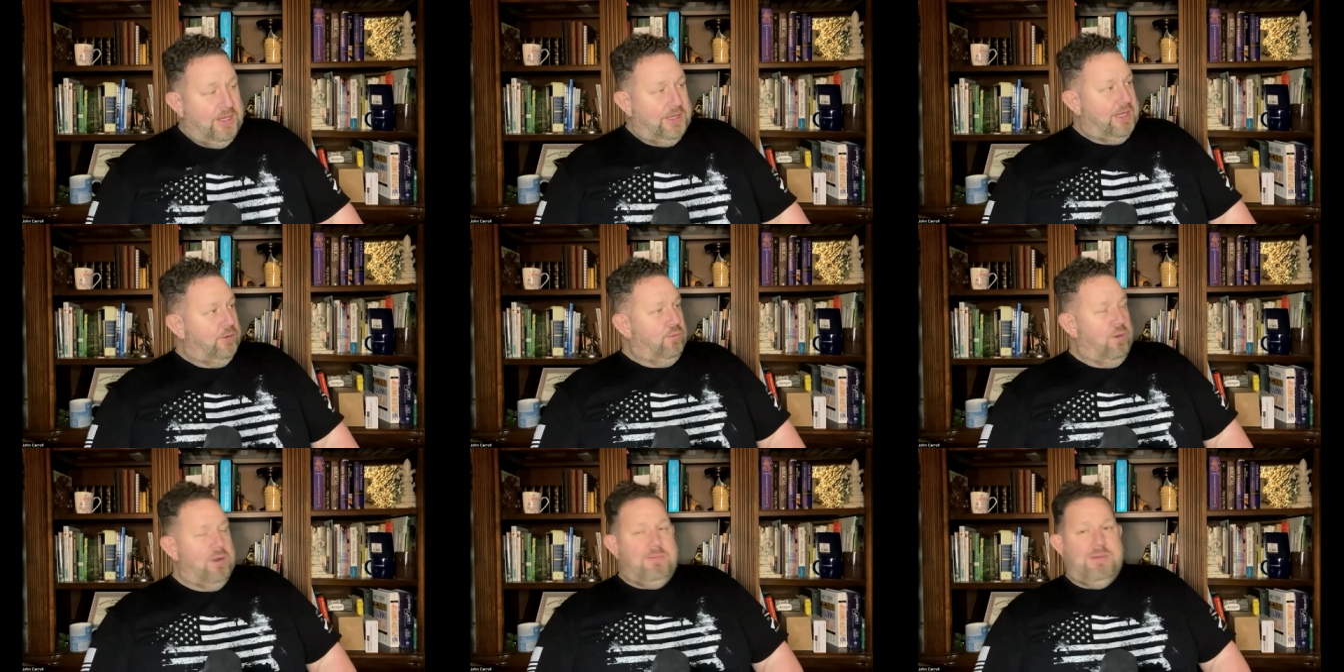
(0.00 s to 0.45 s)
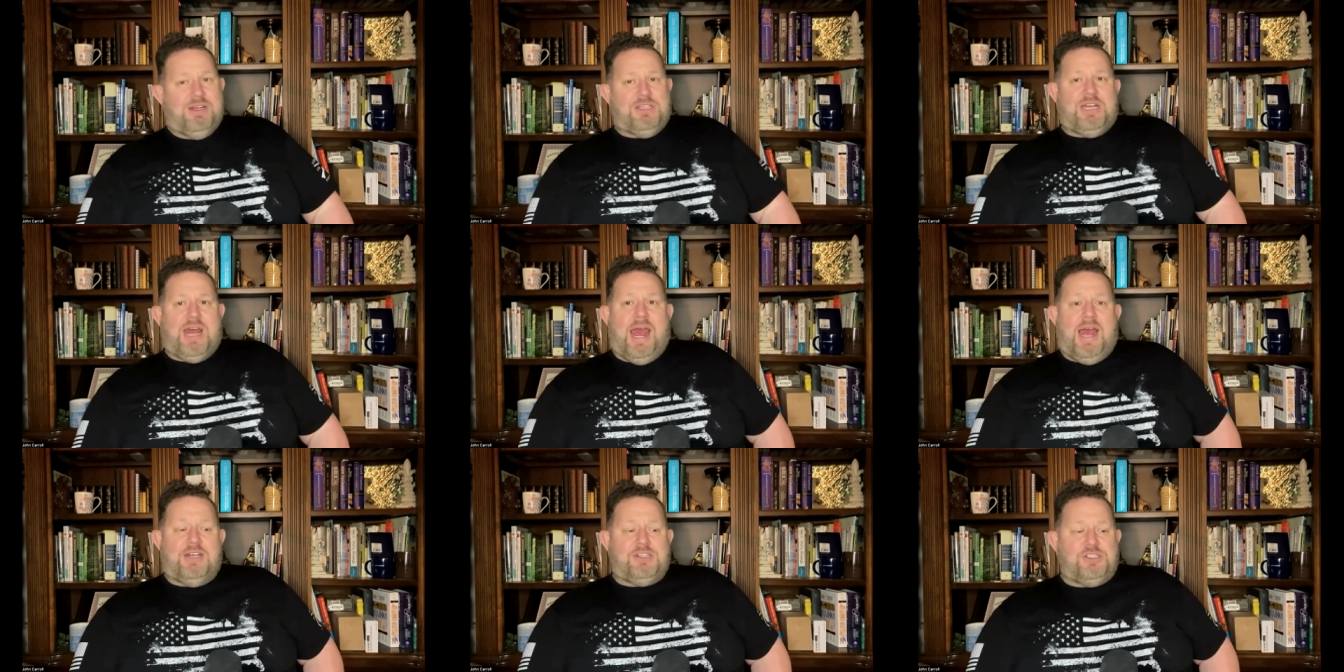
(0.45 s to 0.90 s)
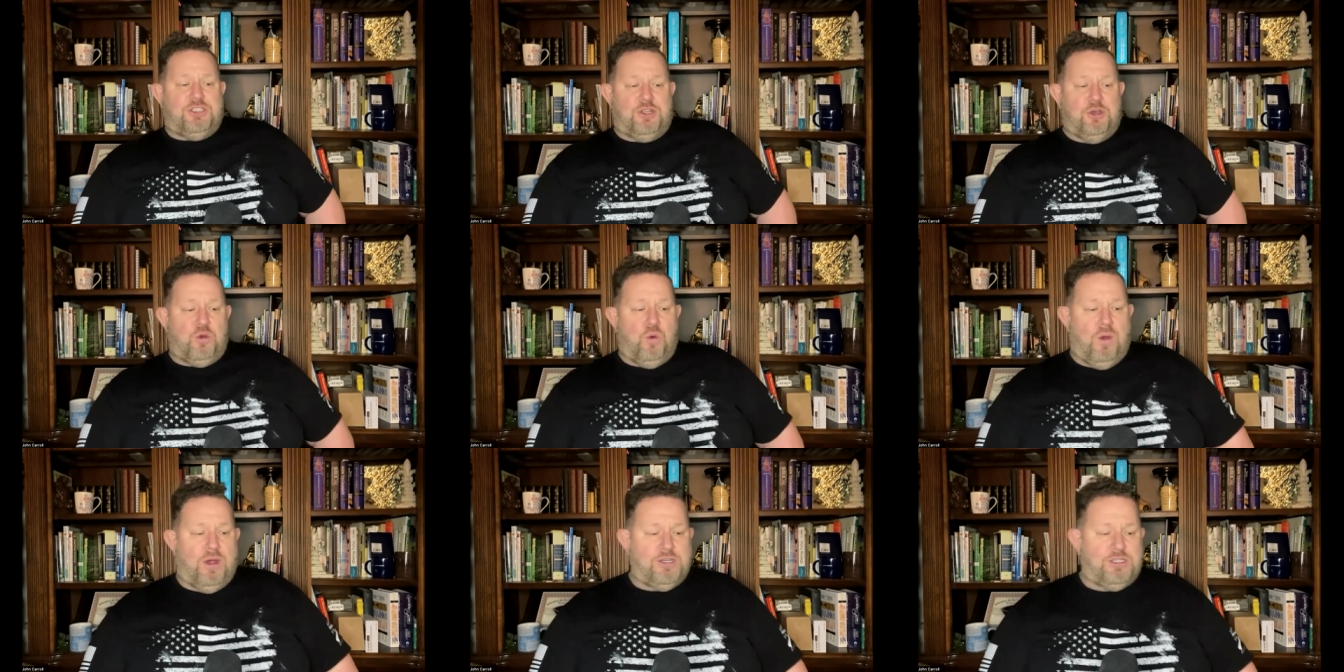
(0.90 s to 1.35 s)
then we must ask the
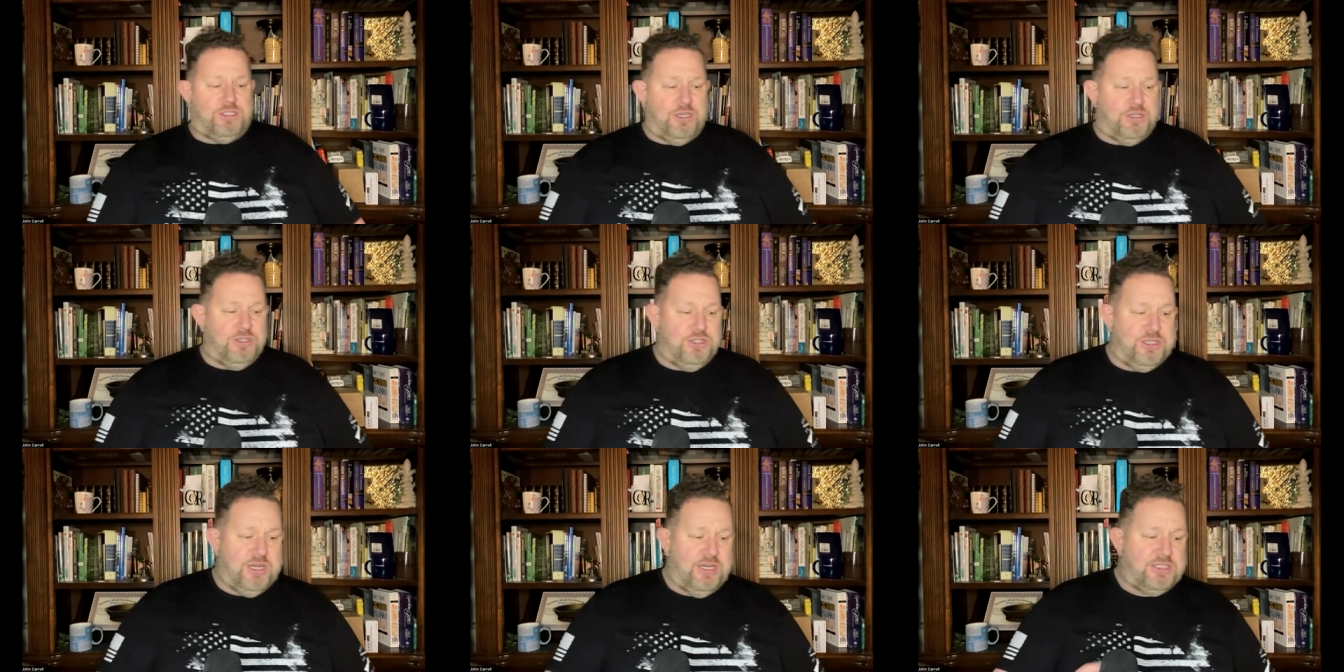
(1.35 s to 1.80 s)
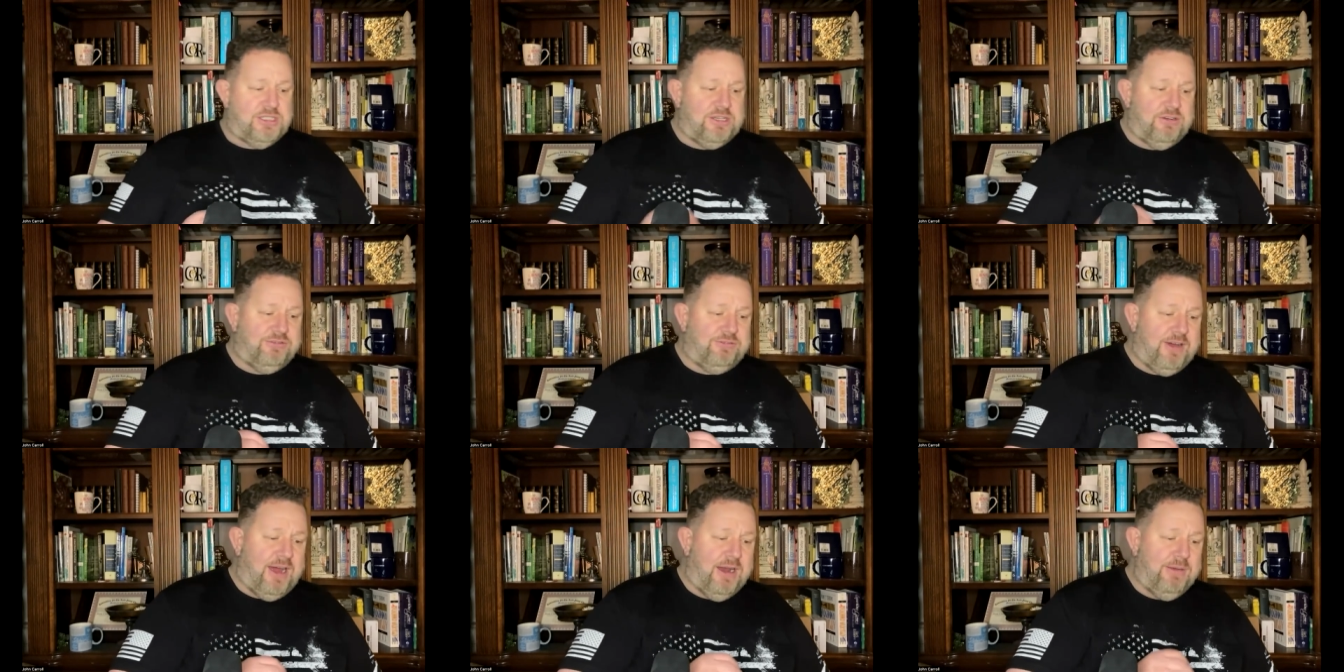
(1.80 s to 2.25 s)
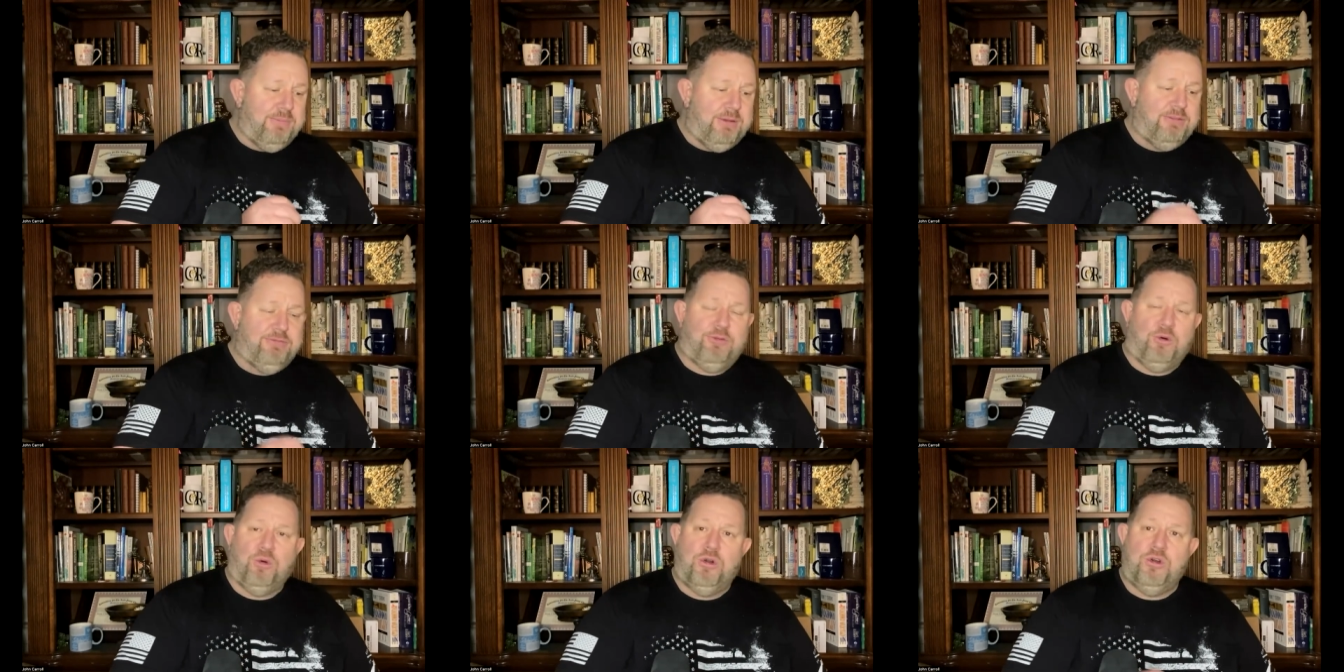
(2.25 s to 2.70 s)
question justified
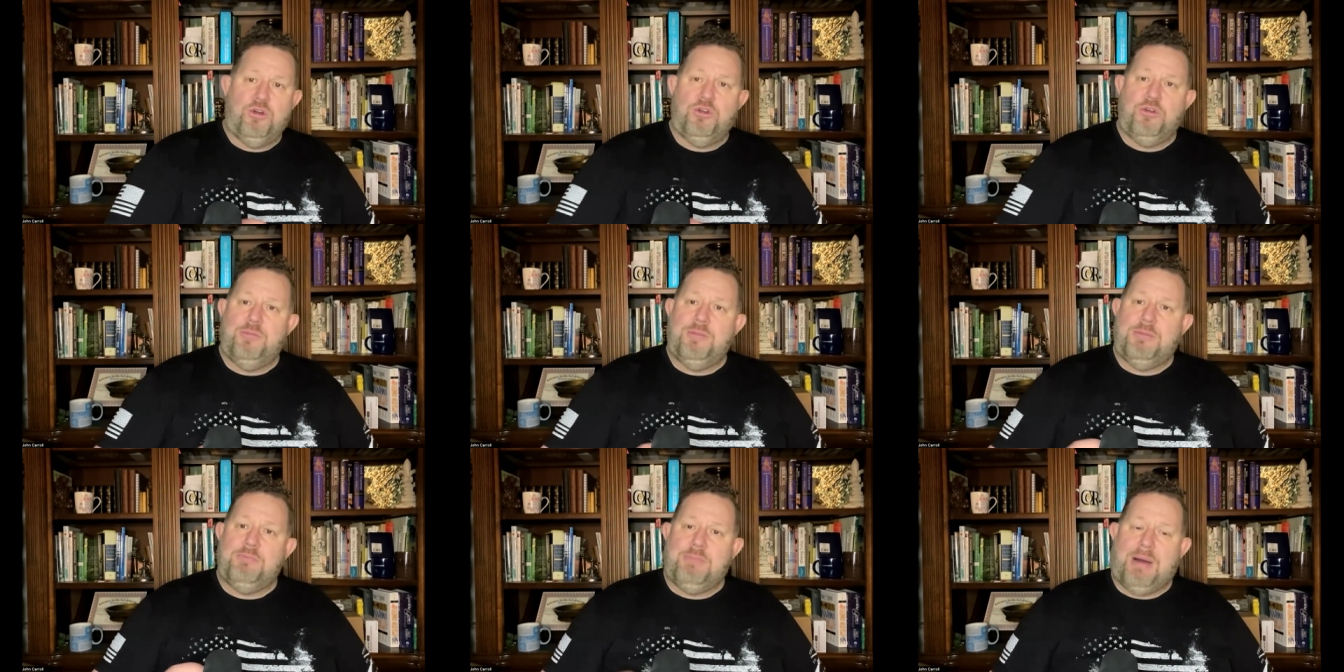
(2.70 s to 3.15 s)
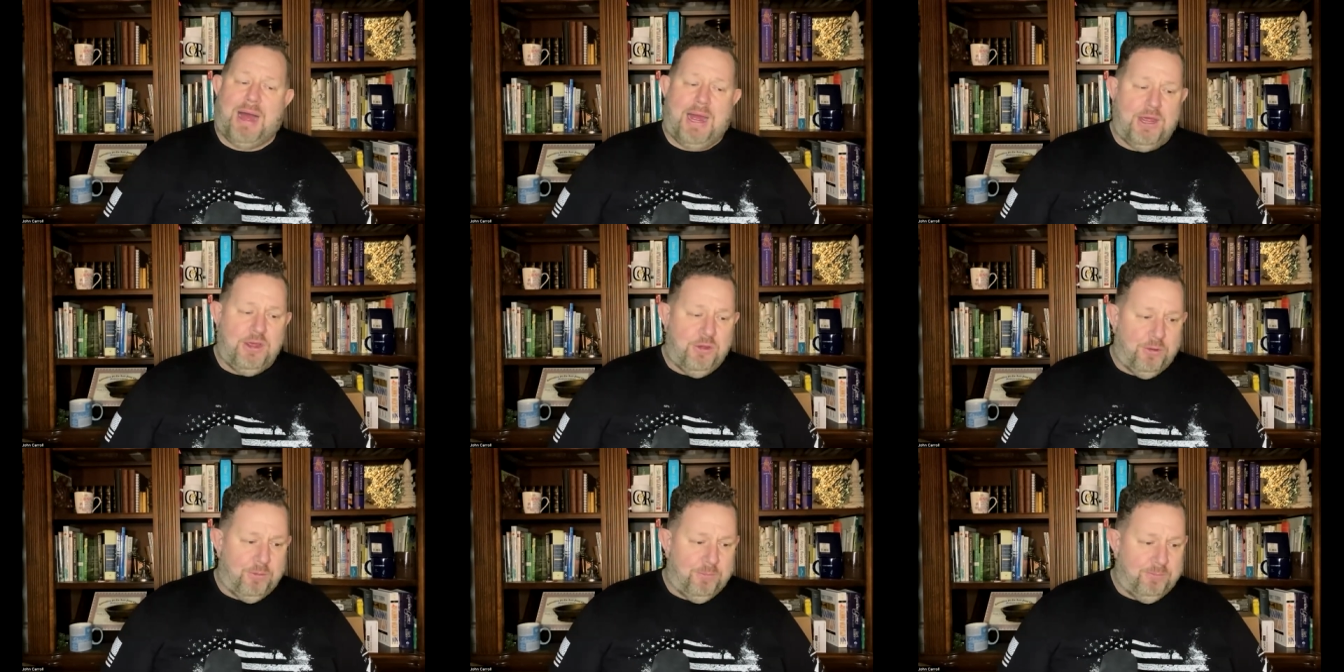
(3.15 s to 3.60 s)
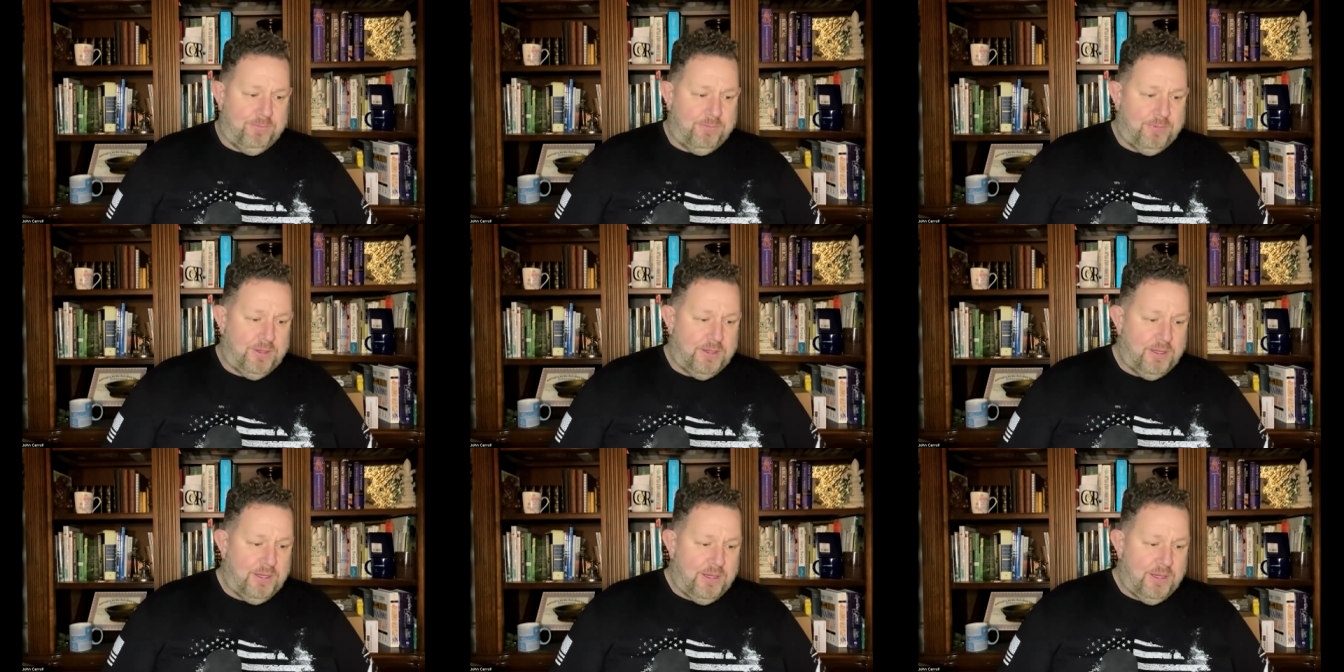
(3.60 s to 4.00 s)
before whom and by whom?